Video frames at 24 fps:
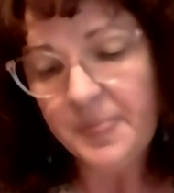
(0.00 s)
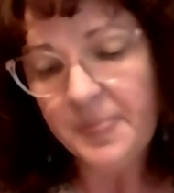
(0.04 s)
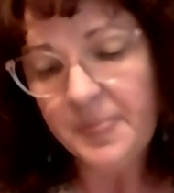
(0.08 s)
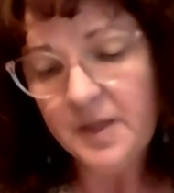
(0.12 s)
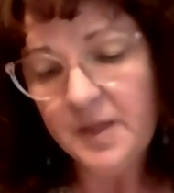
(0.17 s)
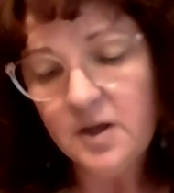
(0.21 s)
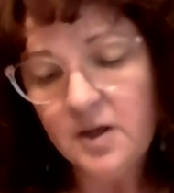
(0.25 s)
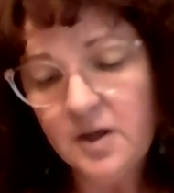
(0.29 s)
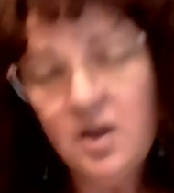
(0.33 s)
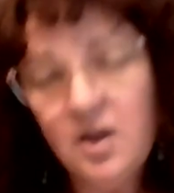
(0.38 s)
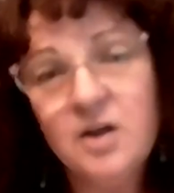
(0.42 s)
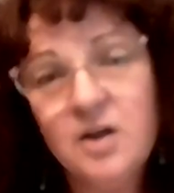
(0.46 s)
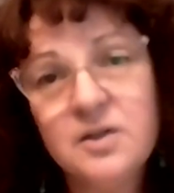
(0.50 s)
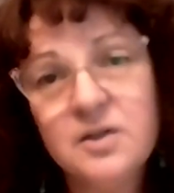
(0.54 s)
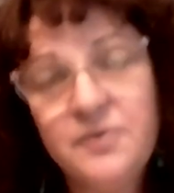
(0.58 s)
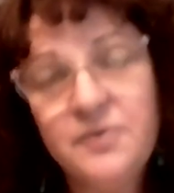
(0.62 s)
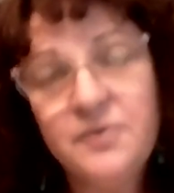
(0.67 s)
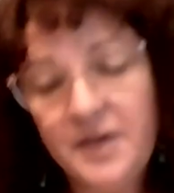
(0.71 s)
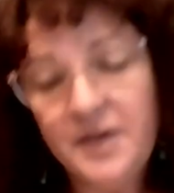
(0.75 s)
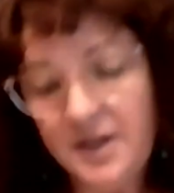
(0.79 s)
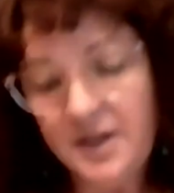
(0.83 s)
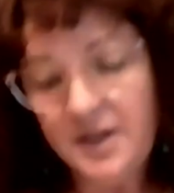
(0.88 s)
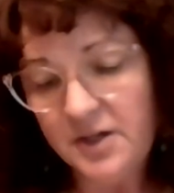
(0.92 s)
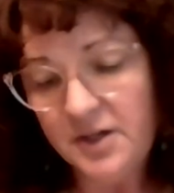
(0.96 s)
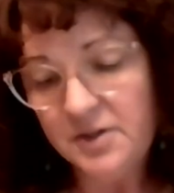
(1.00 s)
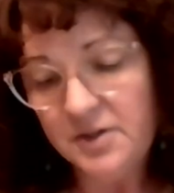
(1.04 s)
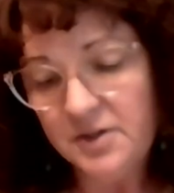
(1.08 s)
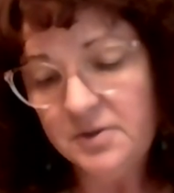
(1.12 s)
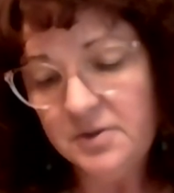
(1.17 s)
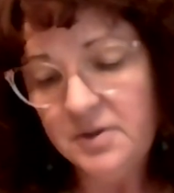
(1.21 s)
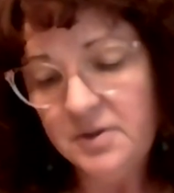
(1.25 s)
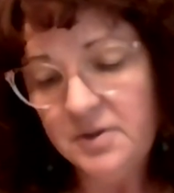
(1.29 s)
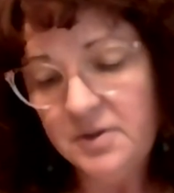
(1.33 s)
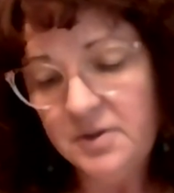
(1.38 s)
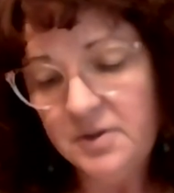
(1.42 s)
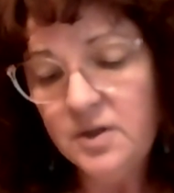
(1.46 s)
A lock of hair,
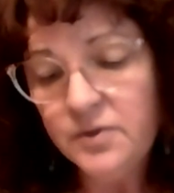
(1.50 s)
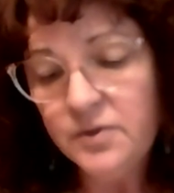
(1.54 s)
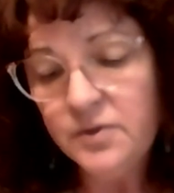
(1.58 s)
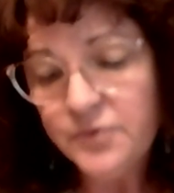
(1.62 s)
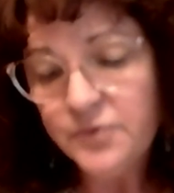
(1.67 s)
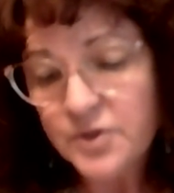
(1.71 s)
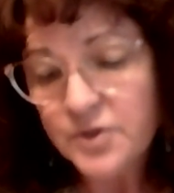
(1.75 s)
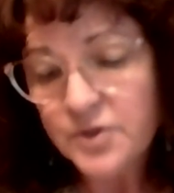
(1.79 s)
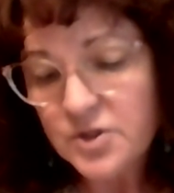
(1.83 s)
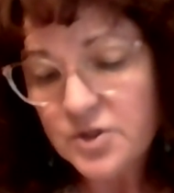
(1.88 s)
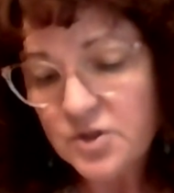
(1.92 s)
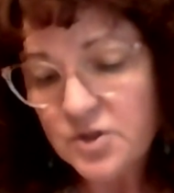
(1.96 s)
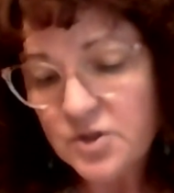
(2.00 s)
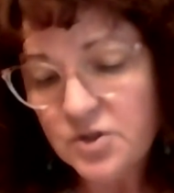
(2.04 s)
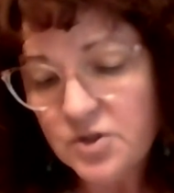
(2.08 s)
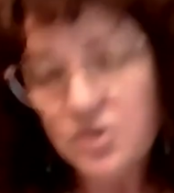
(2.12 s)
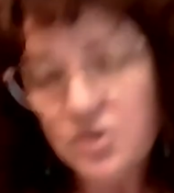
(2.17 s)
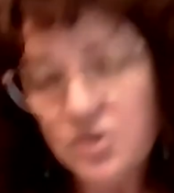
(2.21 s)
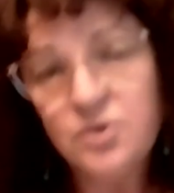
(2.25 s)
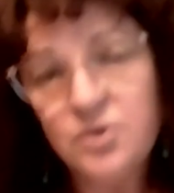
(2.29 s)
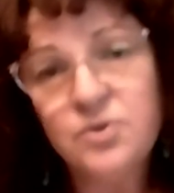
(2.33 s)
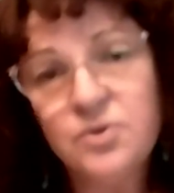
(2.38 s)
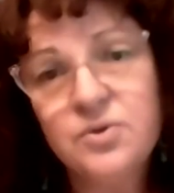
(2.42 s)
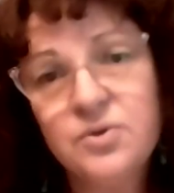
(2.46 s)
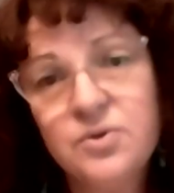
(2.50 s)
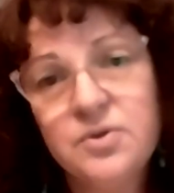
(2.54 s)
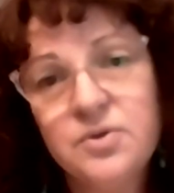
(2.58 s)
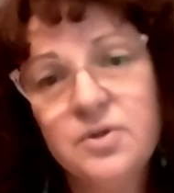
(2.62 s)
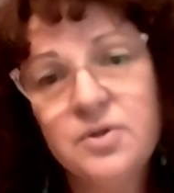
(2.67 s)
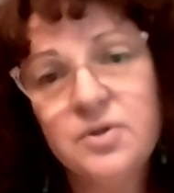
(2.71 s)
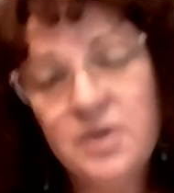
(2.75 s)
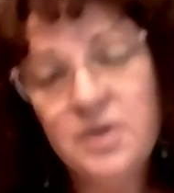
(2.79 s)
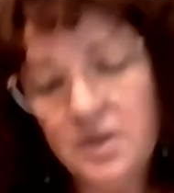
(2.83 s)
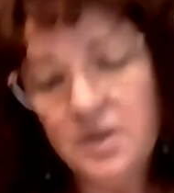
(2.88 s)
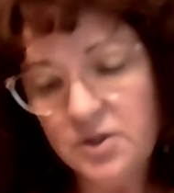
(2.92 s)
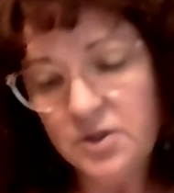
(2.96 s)
first tooth,
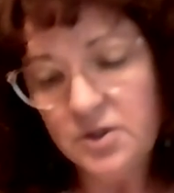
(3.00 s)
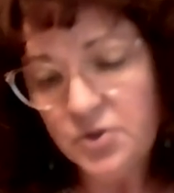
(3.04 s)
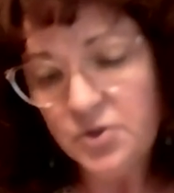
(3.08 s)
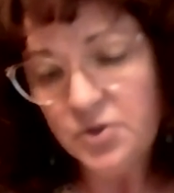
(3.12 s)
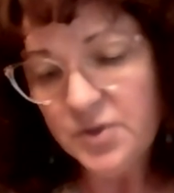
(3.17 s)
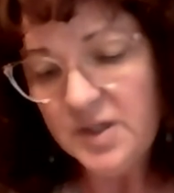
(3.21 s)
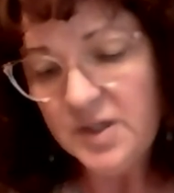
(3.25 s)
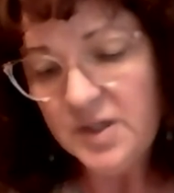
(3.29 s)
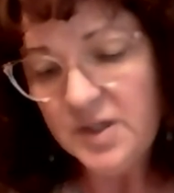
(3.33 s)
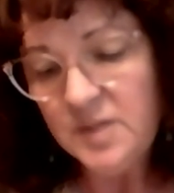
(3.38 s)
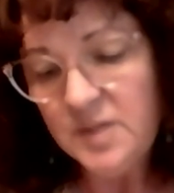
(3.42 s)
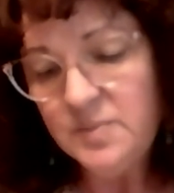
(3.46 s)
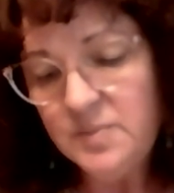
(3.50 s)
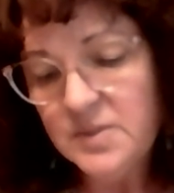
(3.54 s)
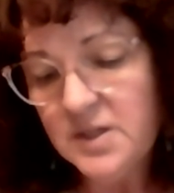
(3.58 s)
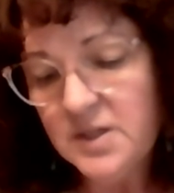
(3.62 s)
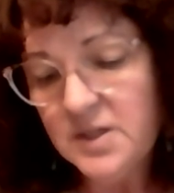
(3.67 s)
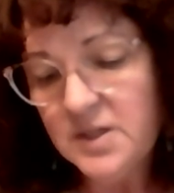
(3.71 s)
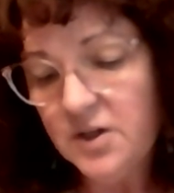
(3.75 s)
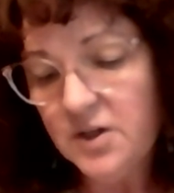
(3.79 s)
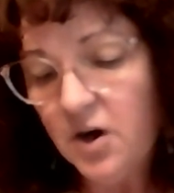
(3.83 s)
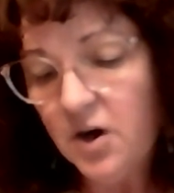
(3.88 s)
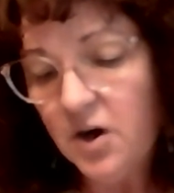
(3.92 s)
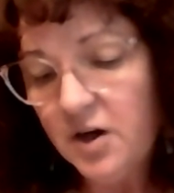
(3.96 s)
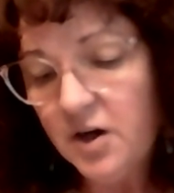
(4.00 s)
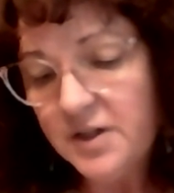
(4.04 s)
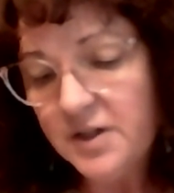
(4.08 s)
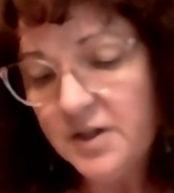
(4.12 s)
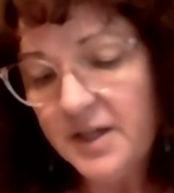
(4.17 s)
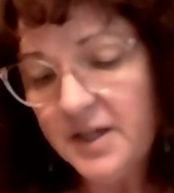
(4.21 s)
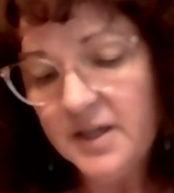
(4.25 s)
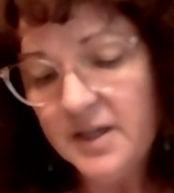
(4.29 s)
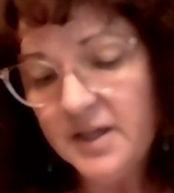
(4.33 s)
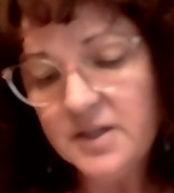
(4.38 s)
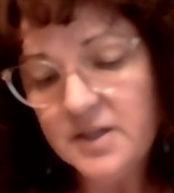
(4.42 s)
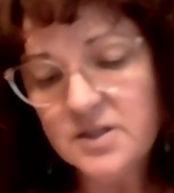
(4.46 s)
dreams and
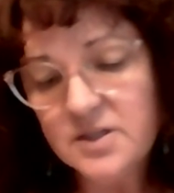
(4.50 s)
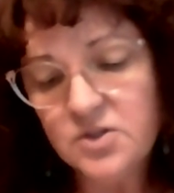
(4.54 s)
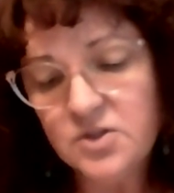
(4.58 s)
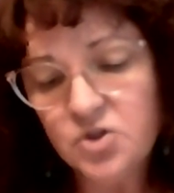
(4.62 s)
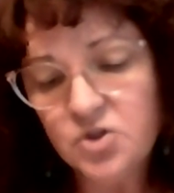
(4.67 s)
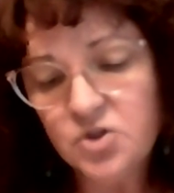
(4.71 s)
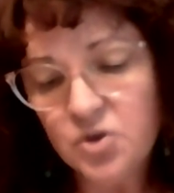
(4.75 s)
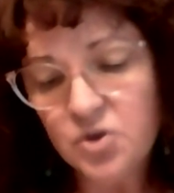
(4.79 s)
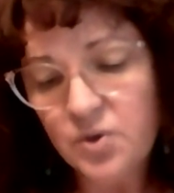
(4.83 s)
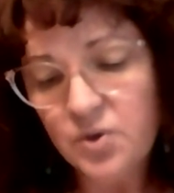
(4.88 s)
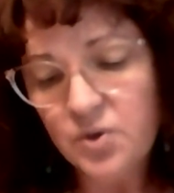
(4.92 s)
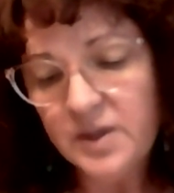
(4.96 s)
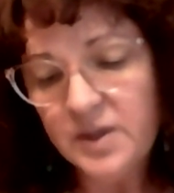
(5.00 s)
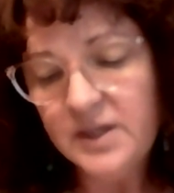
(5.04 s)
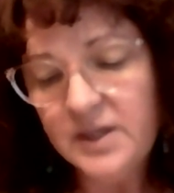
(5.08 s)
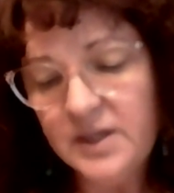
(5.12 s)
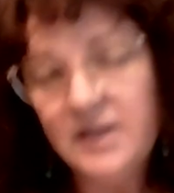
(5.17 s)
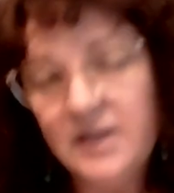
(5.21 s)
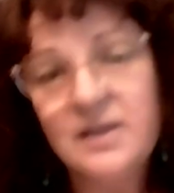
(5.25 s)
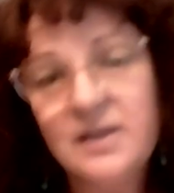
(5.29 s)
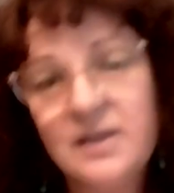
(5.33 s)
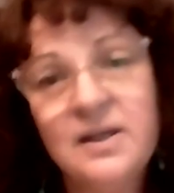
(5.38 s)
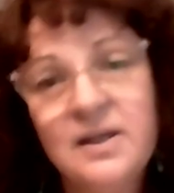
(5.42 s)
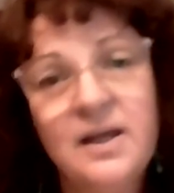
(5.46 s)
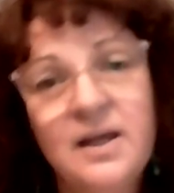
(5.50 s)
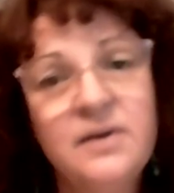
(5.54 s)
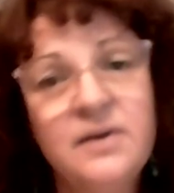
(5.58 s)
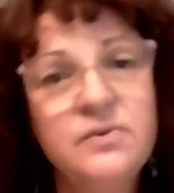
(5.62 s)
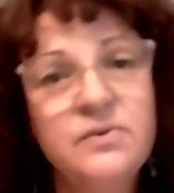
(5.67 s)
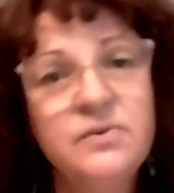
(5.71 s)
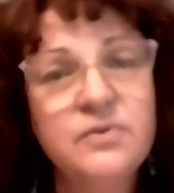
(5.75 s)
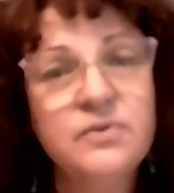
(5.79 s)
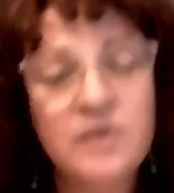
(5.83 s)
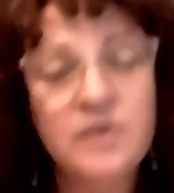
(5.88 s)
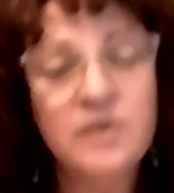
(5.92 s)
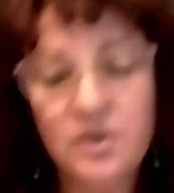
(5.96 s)
heartaches, joy and
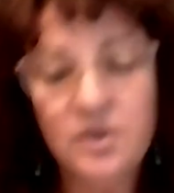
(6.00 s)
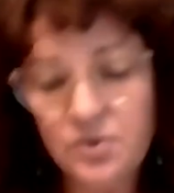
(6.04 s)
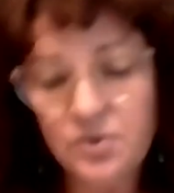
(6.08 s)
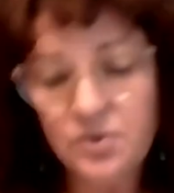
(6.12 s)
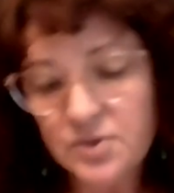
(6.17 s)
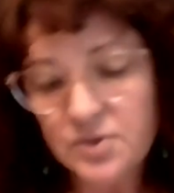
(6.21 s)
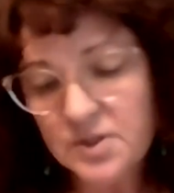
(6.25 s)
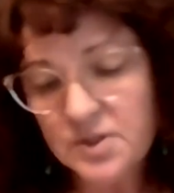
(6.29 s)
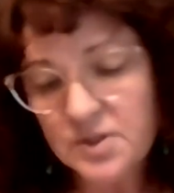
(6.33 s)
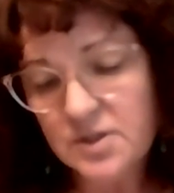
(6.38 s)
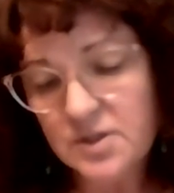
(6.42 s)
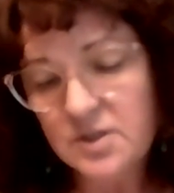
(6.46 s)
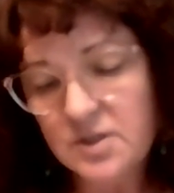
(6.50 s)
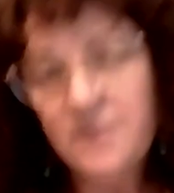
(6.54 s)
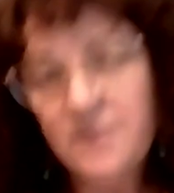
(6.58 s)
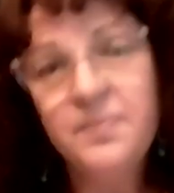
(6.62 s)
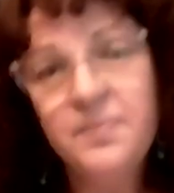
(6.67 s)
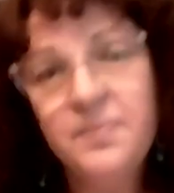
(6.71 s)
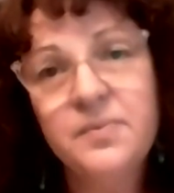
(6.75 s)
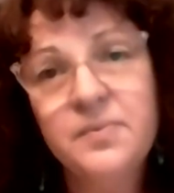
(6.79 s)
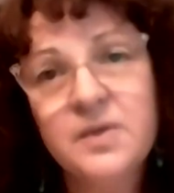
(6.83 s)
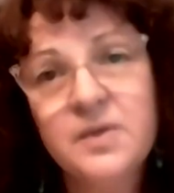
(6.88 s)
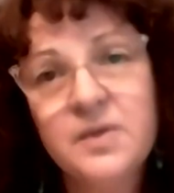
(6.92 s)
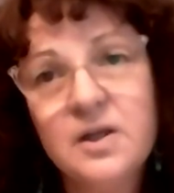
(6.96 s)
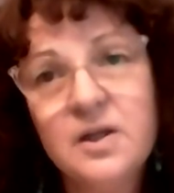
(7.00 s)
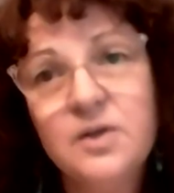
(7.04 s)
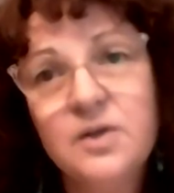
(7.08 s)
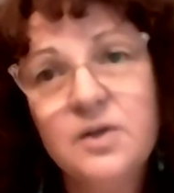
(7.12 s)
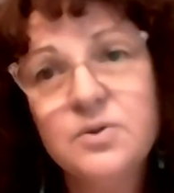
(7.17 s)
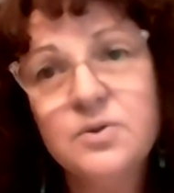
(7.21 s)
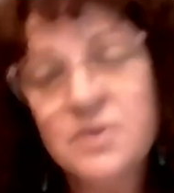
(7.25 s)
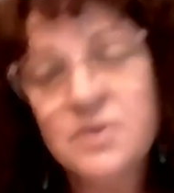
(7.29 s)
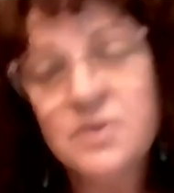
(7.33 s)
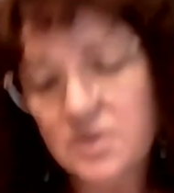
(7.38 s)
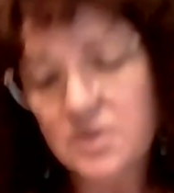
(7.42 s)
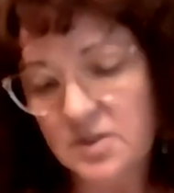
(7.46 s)
love close,
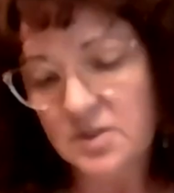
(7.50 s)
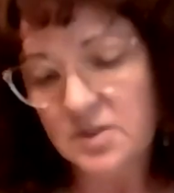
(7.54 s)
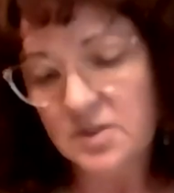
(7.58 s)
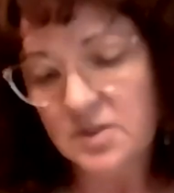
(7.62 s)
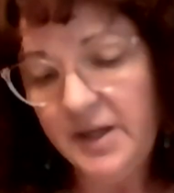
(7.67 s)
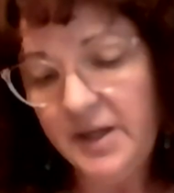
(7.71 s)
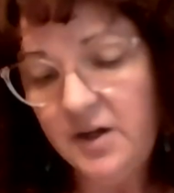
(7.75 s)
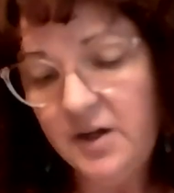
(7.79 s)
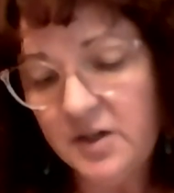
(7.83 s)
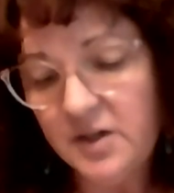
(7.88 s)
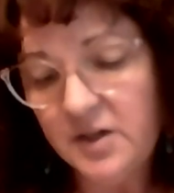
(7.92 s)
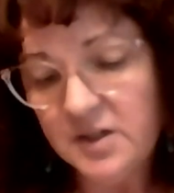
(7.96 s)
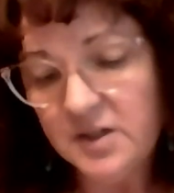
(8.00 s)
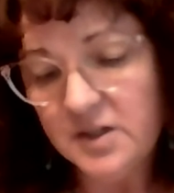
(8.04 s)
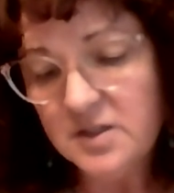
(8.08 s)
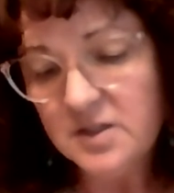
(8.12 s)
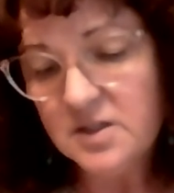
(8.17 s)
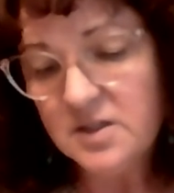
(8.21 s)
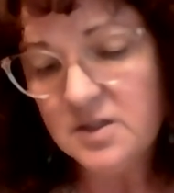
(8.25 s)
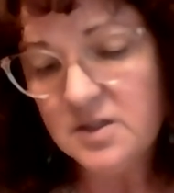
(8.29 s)
close to my heart.